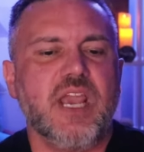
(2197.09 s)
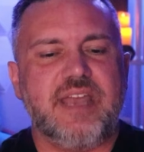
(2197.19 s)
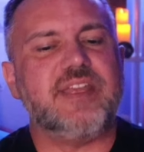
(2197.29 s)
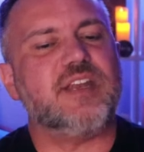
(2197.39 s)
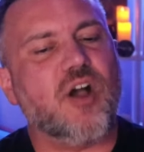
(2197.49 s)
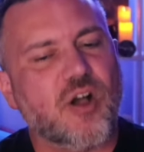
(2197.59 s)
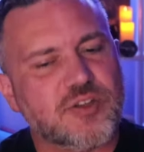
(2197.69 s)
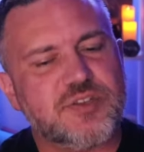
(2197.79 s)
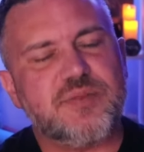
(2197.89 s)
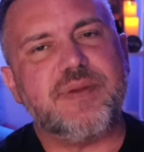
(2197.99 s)
And then
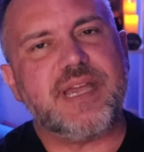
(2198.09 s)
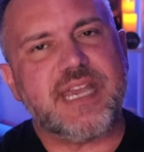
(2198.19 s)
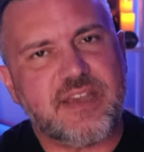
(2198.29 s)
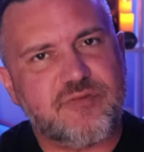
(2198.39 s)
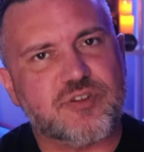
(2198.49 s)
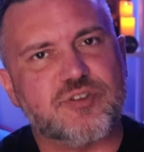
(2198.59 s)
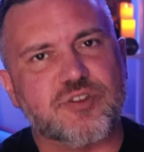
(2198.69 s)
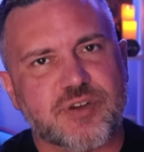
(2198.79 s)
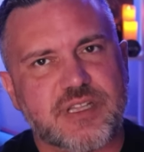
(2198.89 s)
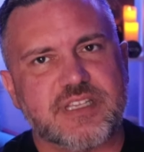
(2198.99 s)
also the behavior
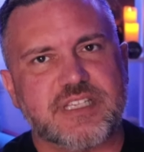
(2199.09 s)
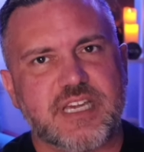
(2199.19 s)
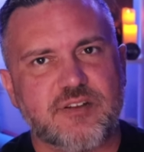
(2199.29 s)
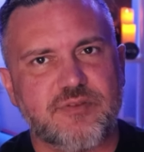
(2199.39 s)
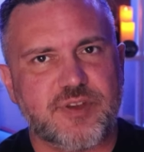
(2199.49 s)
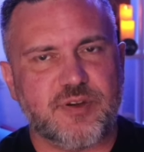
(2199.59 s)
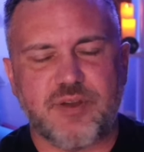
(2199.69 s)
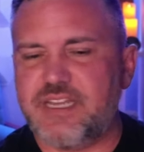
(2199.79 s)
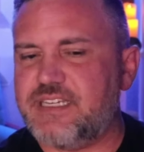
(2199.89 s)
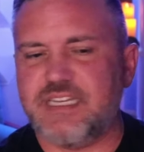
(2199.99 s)
during this
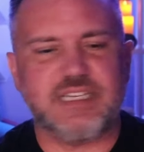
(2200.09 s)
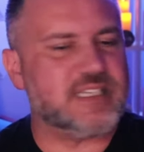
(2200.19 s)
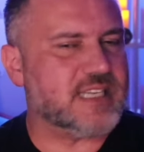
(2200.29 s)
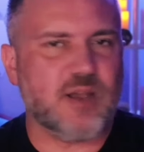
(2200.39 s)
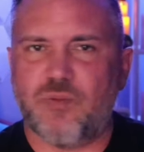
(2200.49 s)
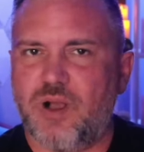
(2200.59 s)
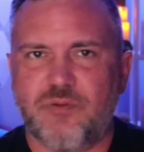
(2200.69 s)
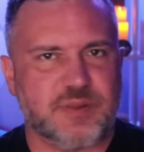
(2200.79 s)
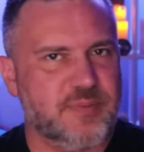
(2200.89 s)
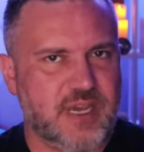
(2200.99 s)
interview, it didn't set
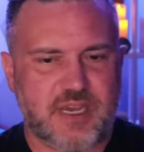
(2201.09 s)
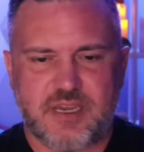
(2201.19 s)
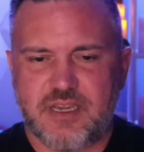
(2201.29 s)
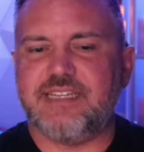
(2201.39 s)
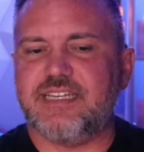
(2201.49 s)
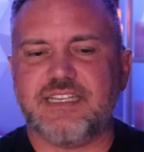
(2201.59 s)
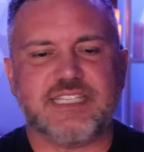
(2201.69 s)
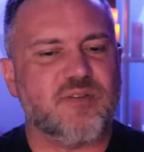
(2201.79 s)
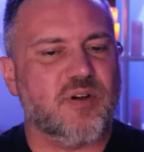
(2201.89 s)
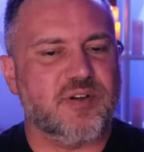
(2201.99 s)
well with me. It didn't
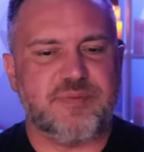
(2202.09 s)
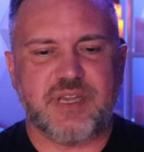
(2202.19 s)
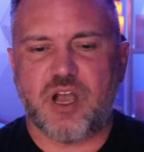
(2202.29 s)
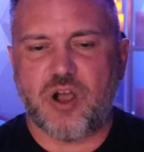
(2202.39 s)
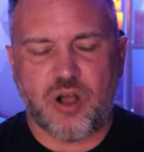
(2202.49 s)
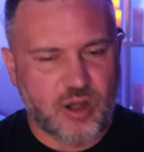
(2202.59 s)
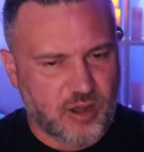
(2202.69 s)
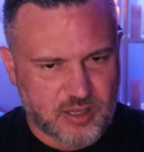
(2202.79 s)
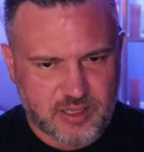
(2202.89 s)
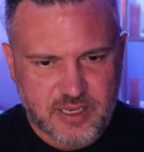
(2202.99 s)
set well with me at
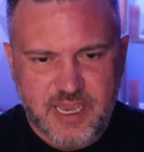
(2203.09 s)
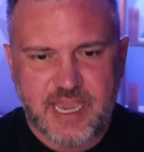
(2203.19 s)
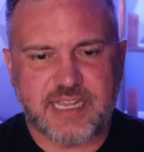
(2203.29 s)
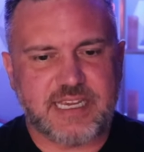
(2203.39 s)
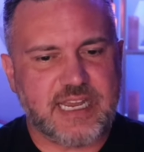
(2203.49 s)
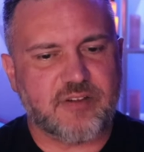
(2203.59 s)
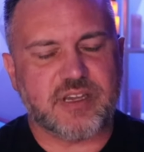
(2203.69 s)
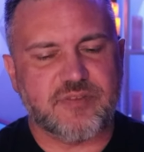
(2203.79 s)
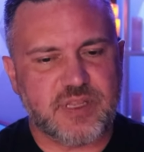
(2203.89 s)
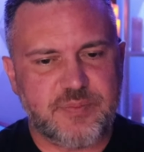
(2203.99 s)
all. And again, I'll
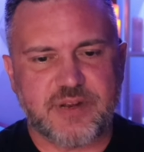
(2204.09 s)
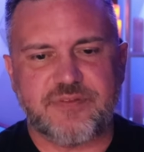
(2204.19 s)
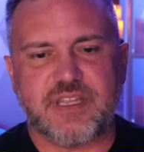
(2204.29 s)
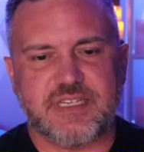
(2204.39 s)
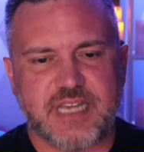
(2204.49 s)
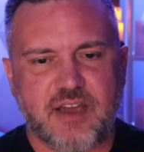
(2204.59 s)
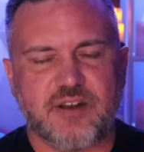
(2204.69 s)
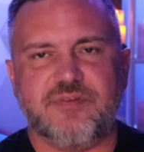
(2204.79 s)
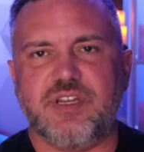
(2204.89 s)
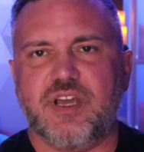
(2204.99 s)
give her the benefit of the doubt
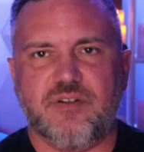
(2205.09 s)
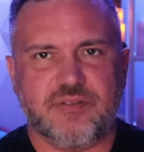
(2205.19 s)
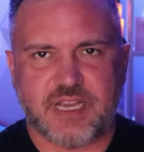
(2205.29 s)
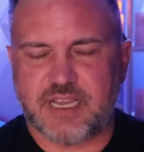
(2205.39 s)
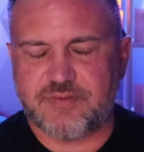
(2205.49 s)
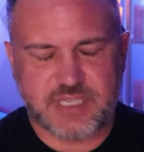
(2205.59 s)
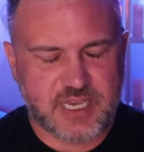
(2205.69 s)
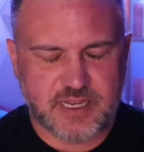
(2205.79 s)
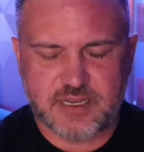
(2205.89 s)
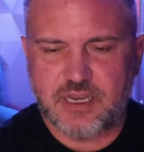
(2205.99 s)
of, you know, like I've
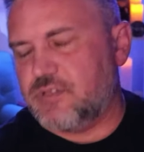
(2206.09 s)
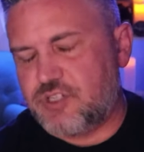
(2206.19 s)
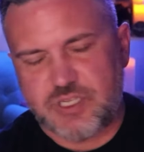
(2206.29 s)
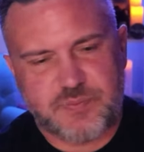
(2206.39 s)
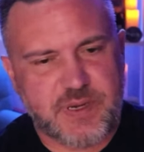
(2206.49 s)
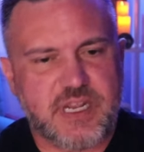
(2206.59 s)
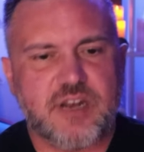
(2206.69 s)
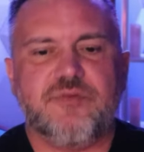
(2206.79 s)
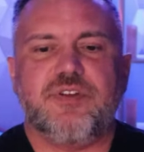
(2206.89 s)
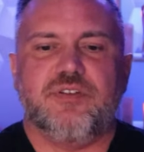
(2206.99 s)
said, she's being
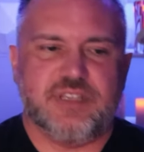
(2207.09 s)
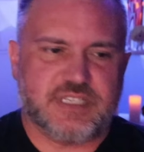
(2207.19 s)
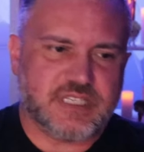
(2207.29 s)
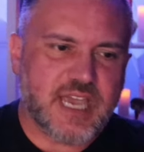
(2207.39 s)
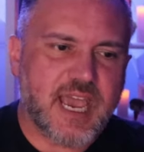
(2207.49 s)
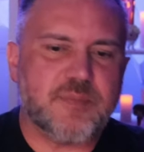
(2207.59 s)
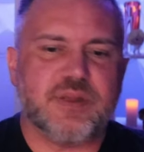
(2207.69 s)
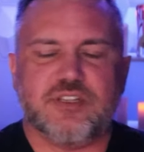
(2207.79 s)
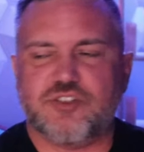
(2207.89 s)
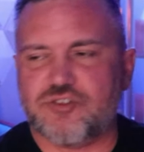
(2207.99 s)
interviewed. This has
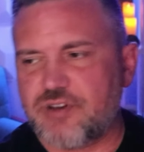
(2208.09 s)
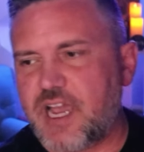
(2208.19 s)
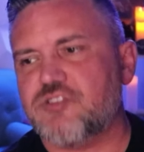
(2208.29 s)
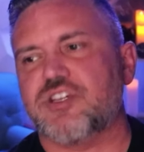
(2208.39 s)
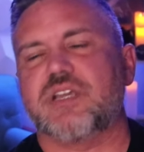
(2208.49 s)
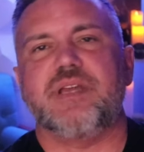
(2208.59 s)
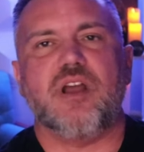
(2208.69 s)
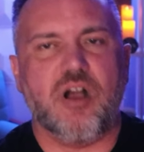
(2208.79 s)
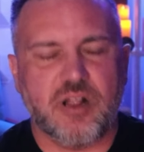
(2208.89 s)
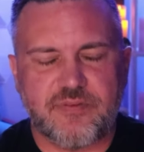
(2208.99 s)
happened. It's tragic. I mean,
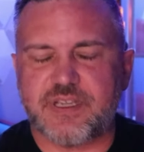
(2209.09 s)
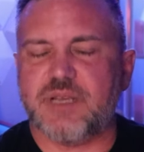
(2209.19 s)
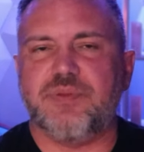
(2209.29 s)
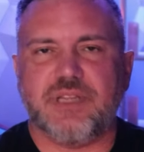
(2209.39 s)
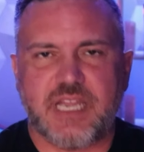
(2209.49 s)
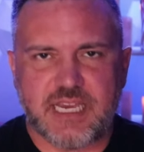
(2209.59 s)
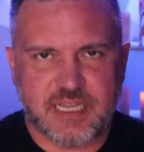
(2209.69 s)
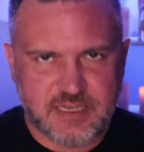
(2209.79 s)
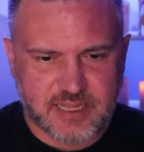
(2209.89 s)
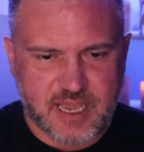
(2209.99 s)
all of it could play
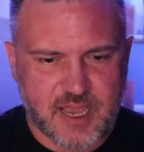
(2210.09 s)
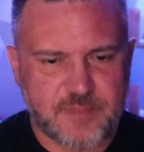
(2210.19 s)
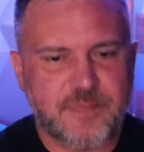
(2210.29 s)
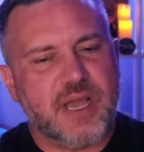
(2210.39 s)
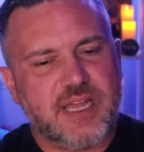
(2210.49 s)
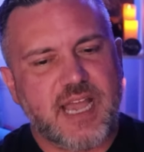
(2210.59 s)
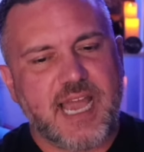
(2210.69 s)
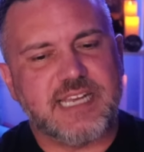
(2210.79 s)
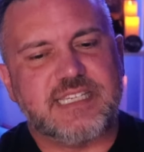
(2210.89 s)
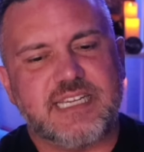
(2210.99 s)
into that. But
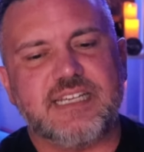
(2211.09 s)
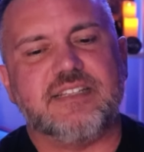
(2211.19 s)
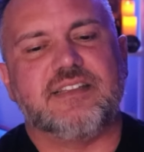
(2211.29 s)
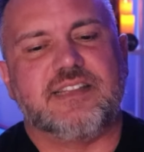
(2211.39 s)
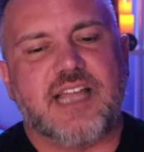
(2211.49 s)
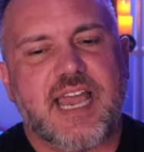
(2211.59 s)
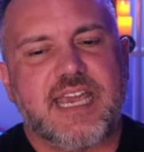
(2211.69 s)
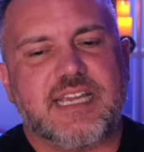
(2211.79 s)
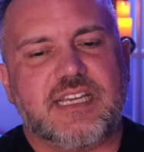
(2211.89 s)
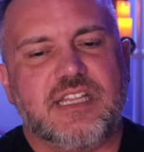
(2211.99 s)
I didn't like
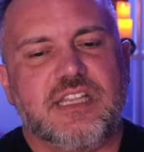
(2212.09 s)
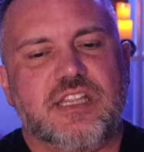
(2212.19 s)
like